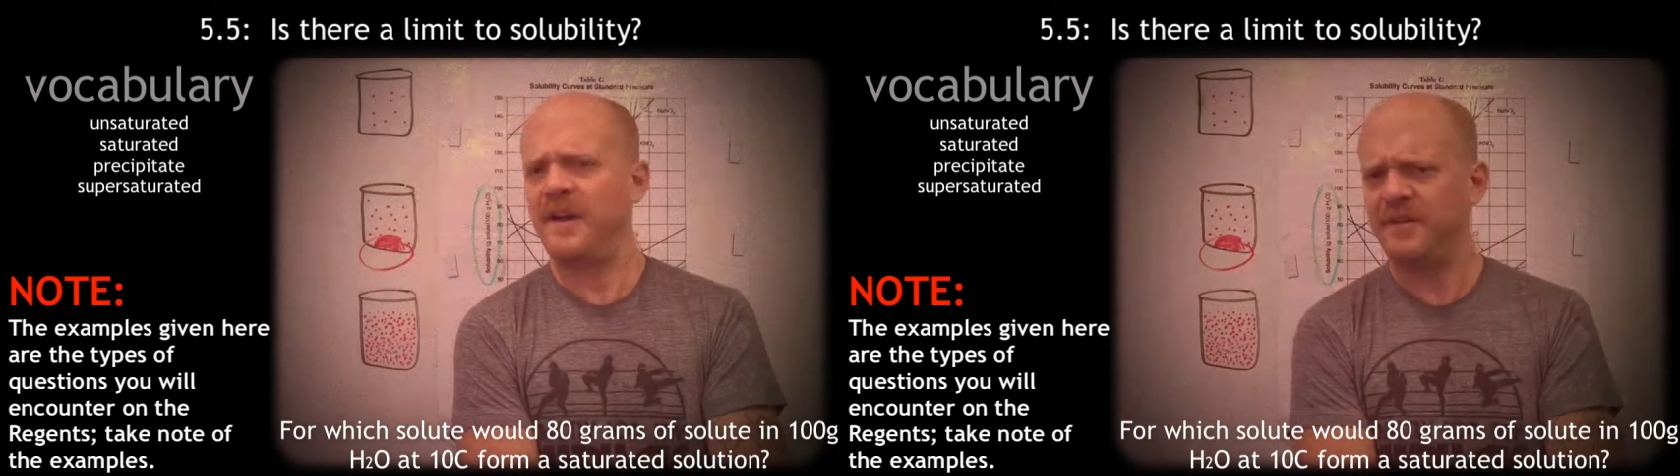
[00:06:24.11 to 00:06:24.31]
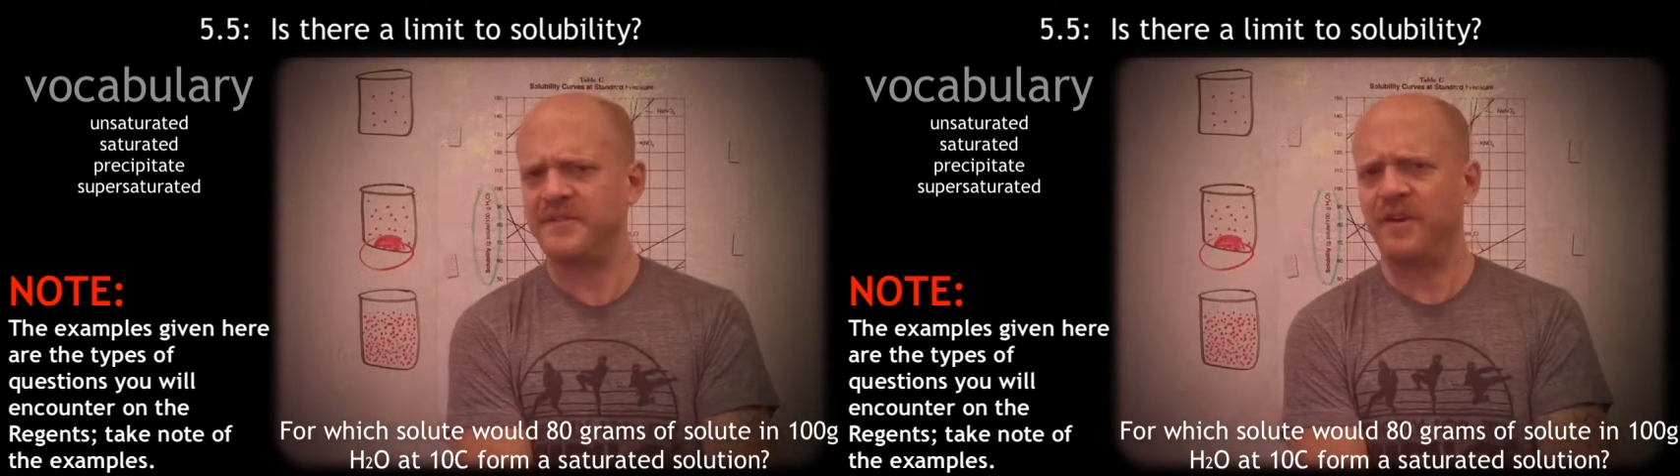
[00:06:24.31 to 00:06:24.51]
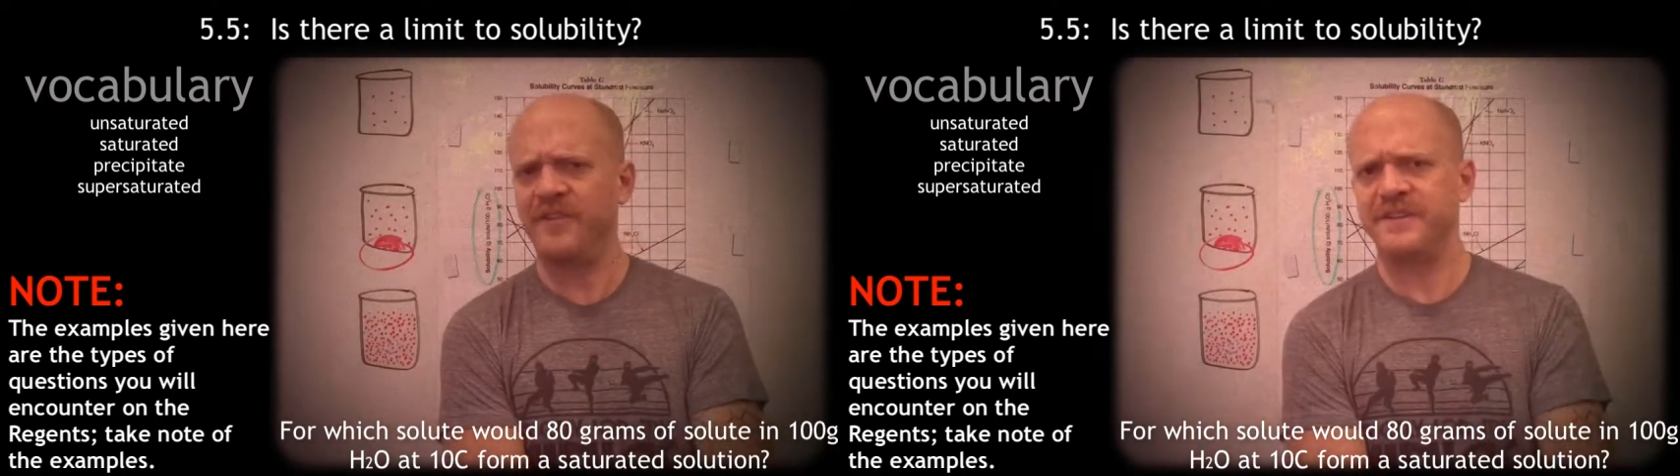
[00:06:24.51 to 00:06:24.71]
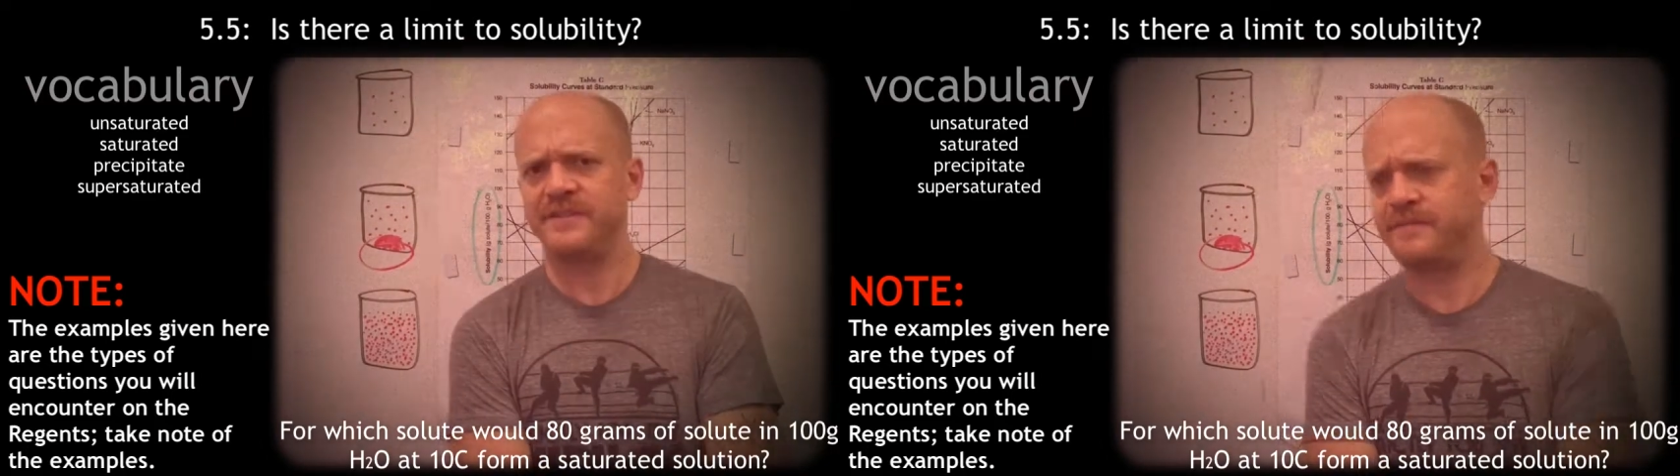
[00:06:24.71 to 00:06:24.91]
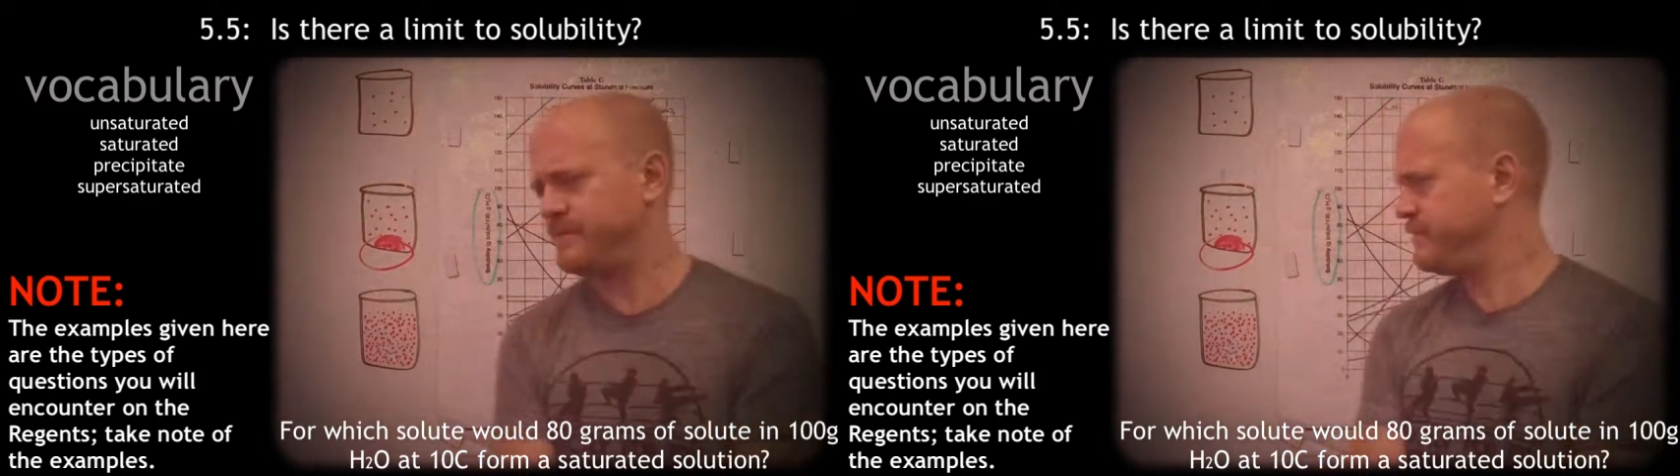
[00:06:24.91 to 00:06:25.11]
do you solve this?